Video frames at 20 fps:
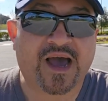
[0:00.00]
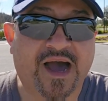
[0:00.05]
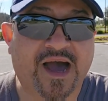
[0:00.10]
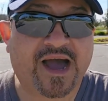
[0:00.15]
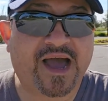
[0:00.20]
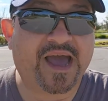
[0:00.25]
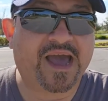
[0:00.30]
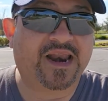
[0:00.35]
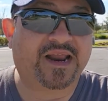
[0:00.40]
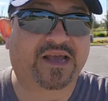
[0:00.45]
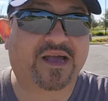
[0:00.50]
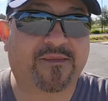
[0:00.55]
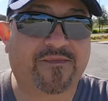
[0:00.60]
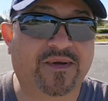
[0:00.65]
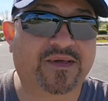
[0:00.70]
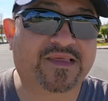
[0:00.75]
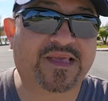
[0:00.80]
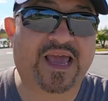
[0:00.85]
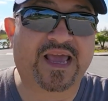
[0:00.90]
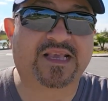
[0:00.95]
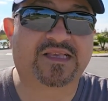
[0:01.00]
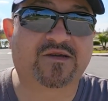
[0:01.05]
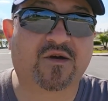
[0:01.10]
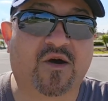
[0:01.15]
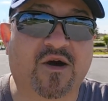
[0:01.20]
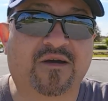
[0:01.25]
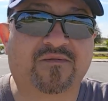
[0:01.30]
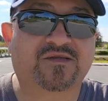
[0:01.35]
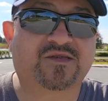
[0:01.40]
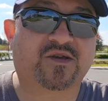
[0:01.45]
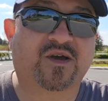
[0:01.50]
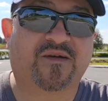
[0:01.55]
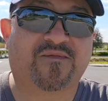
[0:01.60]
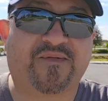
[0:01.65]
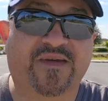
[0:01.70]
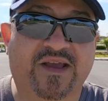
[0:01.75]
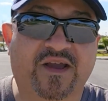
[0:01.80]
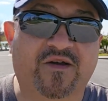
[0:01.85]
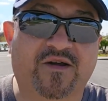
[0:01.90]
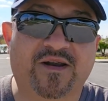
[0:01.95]
I had a couple of days off, so I
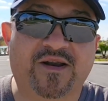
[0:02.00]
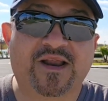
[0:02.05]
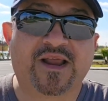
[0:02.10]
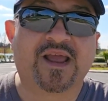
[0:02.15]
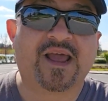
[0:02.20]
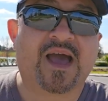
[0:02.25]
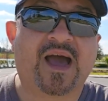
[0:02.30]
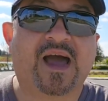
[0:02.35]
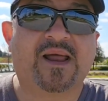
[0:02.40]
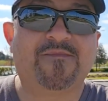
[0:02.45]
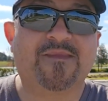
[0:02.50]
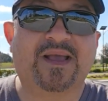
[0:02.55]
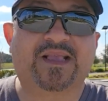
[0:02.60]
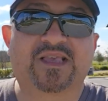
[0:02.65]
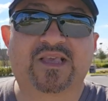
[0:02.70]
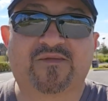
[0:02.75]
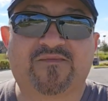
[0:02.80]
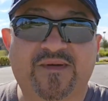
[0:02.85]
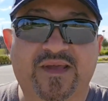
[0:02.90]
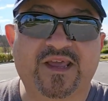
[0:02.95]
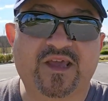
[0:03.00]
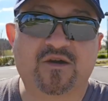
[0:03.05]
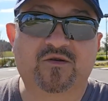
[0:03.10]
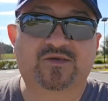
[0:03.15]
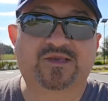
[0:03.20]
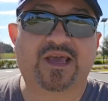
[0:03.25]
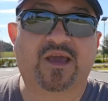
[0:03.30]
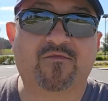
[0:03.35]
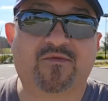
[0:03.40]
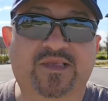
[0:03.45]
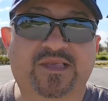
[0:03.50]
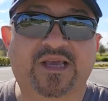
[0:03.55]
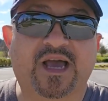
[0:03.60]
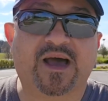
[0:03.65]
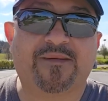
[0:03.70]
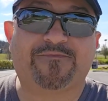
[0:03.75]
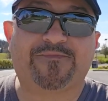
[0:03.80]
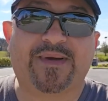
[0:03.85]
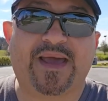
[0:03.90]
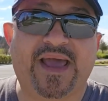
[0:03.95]
figure I'd make this video, say what's
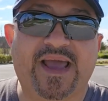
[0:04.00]
up,